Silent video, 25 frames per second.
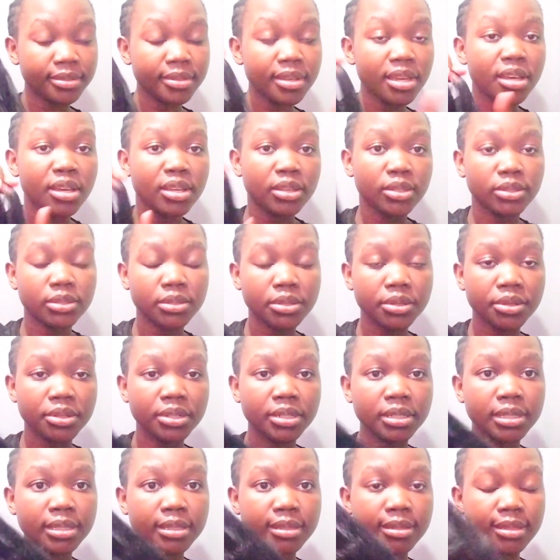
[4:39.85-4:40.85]
so it's
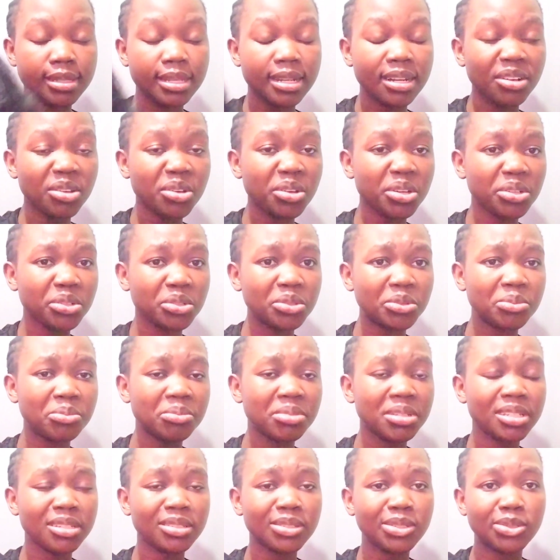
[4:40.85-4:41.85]
still going to be
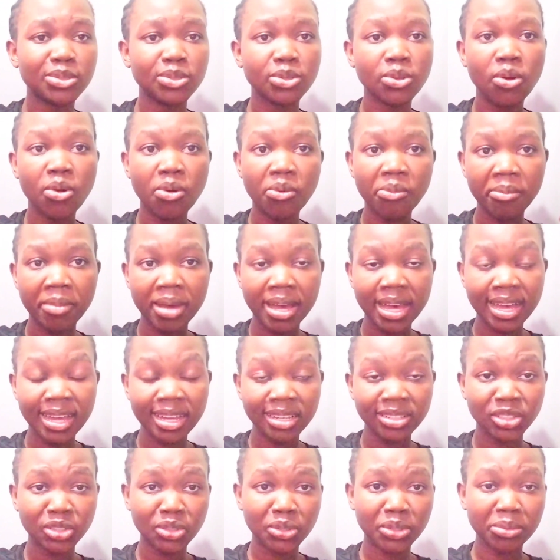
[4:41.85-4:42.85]
so much
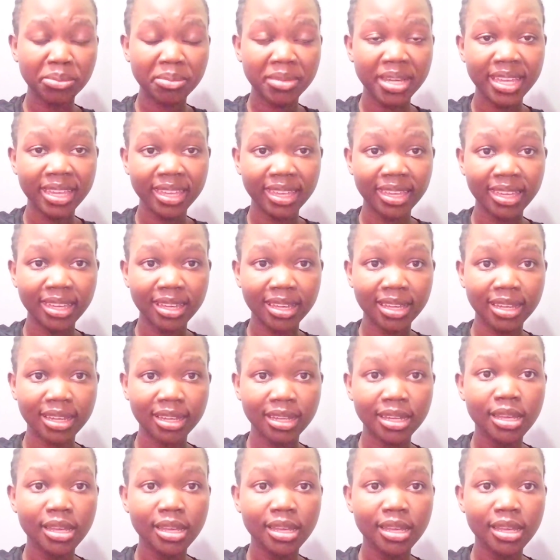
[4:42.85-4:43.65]
on my hair,